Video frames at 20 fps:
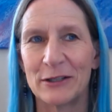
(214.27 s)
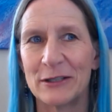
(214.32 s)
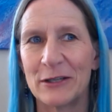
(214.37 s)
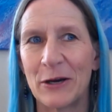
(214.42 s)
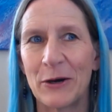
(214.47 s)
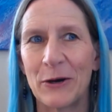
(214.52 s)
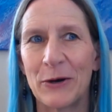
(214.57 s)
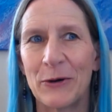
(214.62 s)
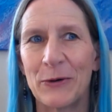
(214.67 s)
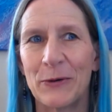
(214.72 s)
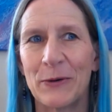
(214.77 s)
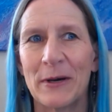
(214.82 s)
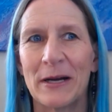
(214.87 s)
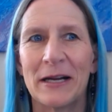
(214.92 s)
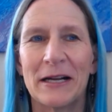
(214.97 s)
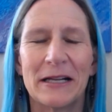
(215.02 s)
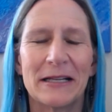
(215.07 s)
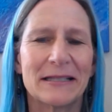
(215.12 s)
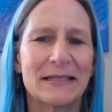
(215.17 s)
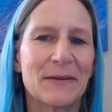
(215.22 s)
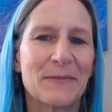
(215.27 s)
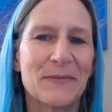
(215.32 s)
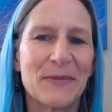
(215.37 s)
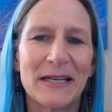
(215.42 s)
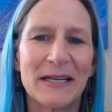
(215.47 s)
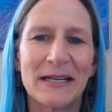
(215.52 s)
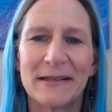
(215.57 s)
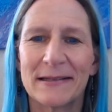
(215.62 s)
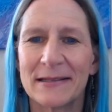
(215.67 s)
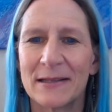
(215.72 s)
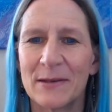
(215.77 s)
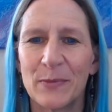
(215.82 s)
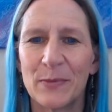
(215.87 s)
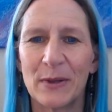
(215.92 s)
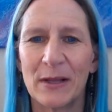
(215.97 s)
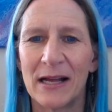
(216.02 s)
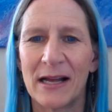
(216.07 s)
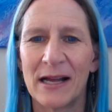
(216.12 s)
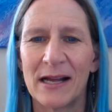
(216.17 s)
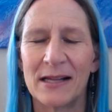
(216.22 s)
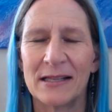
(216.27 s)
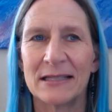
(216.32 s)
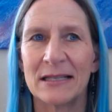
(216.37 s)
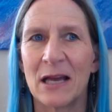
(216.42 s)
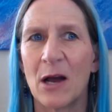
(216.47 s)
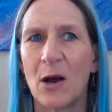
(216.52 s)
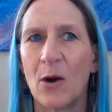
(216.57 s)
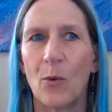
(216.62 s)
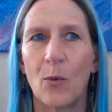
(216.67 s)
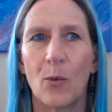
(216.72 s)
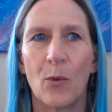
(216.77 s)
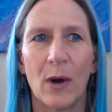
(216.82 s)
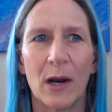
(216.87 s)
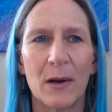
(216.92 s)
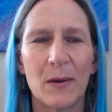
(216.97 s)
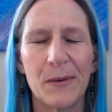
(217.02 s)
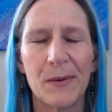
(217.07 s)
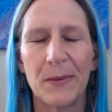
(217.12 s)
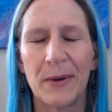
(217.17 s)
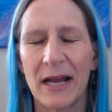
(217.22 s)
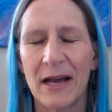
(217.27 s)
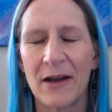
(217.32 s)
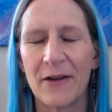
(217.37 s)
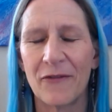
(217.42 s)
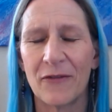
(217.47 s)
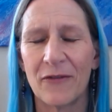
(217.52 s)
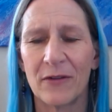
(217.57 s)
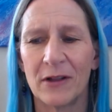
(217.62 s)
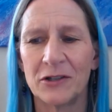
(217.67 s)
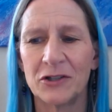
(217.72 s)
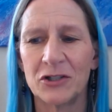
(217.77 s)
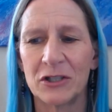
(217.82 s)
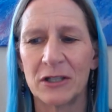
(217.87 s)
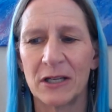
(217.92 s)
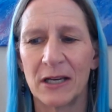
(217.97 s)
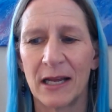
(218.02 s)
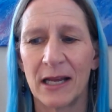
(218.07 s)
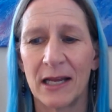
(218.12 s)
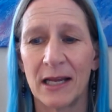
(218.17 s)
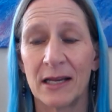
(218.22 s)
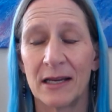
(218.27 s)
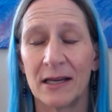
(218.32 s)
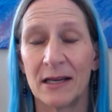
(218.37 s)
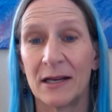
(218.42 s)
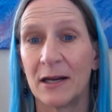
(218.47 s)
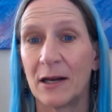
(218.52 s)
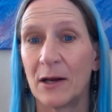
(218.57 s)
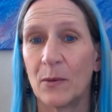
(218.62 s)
So, something as simple as what do I want to have for lunch today?